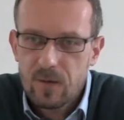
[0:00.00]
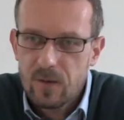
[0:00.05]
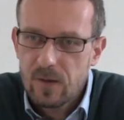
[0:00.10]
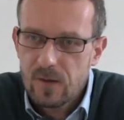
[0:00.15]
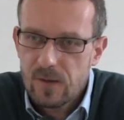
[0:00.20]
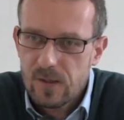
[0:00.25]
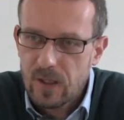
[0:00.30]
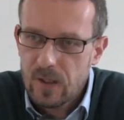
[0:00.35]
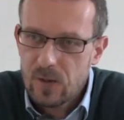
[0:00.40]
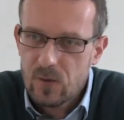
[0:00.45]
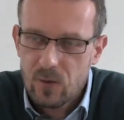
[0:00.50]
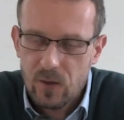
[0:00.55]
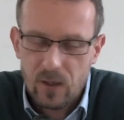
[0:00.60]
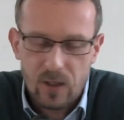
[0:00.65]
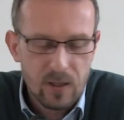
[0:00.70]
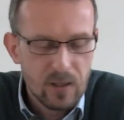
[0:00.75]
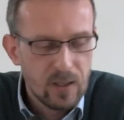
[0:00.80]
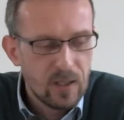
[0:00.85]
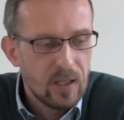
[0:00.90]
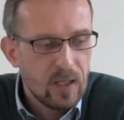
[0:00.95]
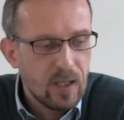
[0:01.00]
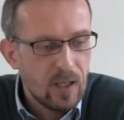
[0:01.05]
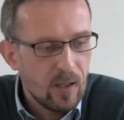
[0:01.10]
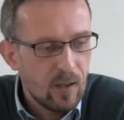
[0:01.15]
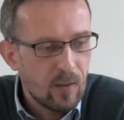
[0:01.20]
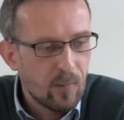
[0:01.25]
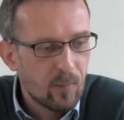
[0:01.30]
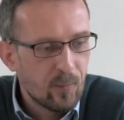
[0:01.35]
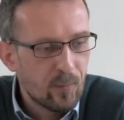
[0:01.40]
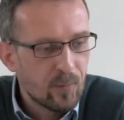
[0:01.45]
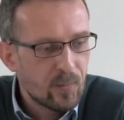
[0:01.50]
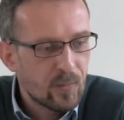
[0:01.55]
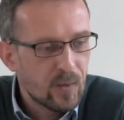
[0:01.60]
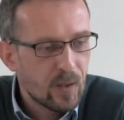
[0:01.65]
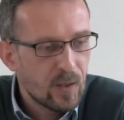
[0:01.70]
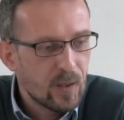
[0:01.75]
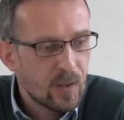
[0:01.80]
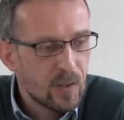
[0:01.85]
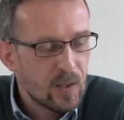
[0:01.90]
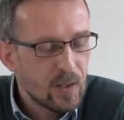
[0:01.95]
century
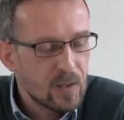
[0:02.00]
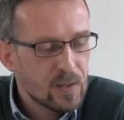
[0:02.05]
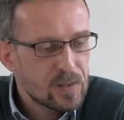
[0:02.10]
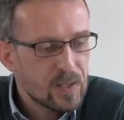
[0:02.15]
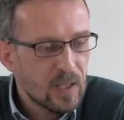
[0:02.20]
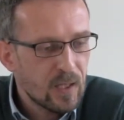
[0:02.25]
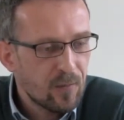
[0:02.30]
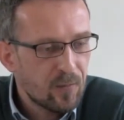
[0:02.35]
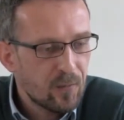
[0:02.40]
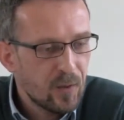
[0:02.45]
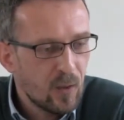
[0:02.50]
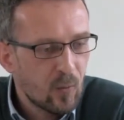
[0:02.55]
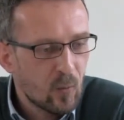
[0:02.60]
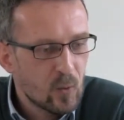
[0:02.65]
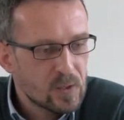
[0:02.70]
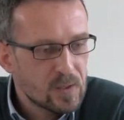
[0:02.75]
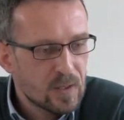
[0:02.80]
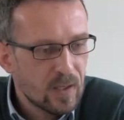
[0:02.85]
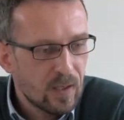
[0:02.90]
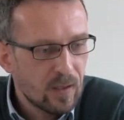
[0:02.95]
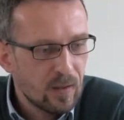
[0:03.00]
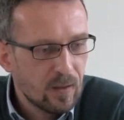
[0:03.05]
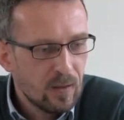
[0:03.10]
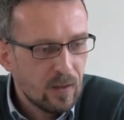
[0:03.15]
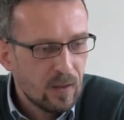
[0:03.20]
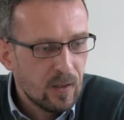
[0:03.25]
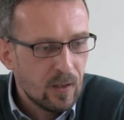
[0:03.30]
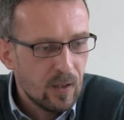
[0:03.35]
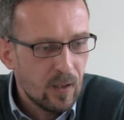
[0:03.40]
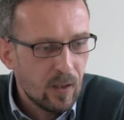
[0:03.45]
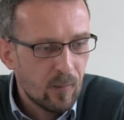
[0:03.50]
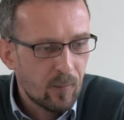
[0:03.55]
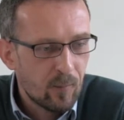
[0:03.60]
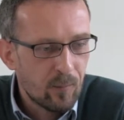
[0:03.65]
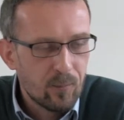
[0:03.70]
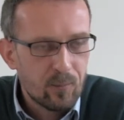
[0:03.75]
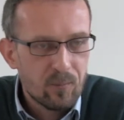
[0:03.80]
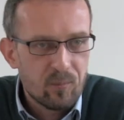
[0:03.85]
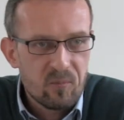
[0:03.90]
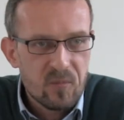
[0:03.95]
Salafiyya, was then
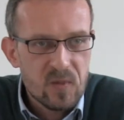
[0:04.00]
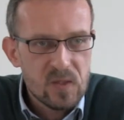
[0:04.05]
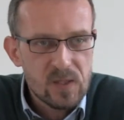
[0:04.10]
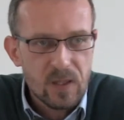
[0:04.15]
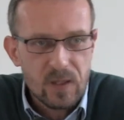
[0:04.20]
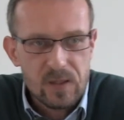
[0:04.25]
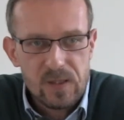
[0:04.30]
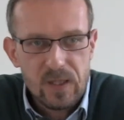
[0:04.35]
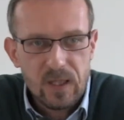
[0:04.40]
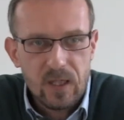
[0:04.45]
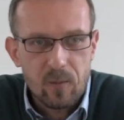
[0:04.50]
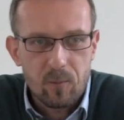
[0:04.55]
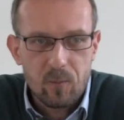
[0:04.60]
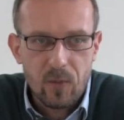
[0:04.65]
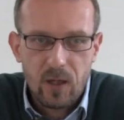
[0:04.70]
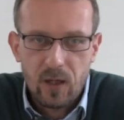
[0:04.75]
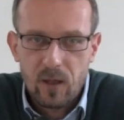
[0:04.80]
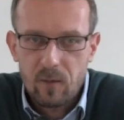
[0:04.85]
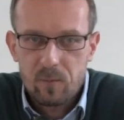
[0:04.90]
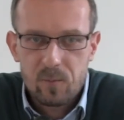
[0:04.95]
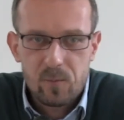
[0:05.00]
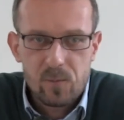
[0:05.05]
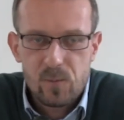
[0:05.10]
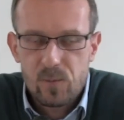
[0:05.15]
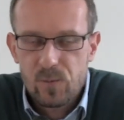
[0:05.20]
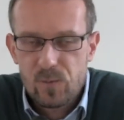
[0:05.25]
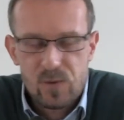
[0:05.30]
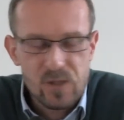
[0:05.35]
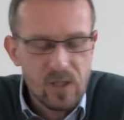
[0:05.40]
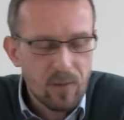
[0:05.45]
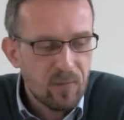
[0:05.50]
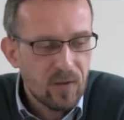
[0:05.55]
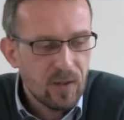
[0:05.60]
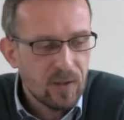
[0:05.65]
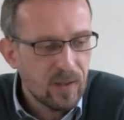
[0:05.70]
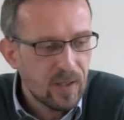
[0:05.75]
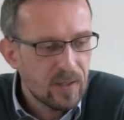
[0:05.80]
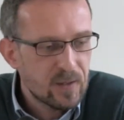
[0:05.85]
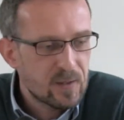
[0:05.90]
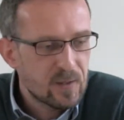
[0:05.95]
succeeded by something
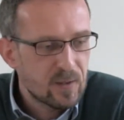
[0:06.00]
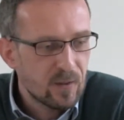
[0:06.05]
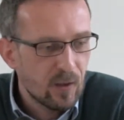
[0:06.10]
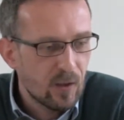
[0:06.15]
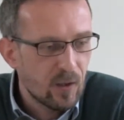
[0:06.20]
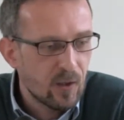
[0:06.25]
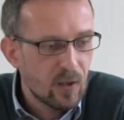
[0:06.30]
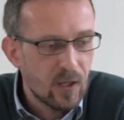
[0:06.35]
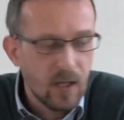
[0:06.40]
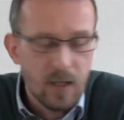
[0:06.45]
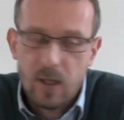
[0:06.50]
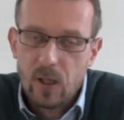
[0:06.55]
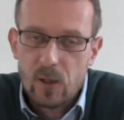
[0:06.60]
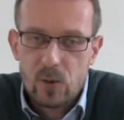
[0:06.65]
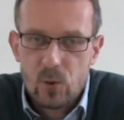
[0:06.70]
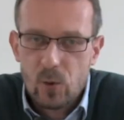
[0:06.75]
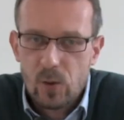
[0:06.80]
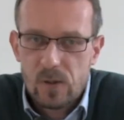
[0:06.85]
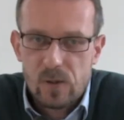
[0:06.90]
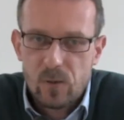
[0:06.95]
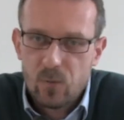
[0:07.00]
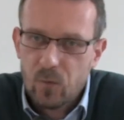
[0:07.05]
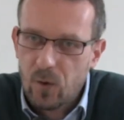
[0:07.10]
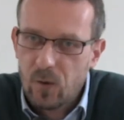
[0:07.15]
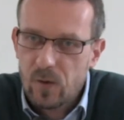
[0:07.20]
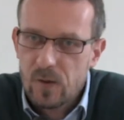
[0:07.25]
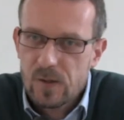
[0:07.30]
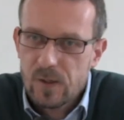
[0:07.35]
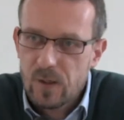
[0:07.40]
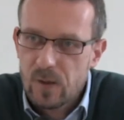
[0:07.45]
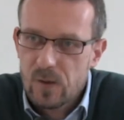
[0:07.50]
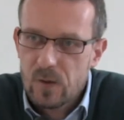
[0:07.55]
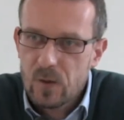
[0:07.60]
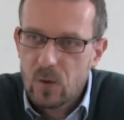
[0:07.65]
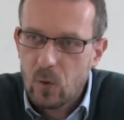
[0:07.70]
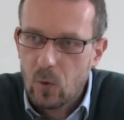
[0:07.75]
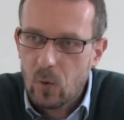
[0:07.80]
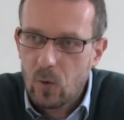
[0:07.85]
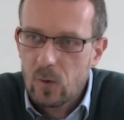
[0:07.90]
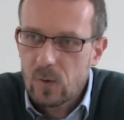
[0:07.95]
that Reinhard Schulze, for instance,
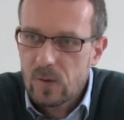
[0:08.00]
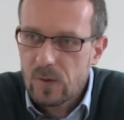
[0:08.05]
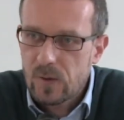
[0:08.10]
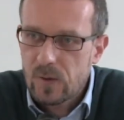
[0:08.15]
calls